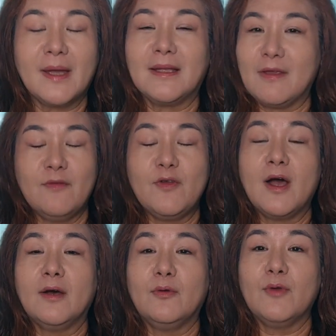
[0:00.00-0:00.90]
and if you
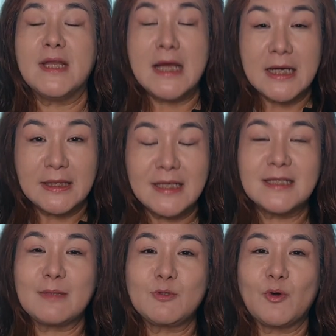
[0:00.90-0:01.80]
are a returning
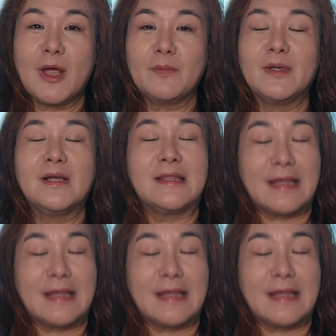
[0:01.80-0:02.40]
subscriber,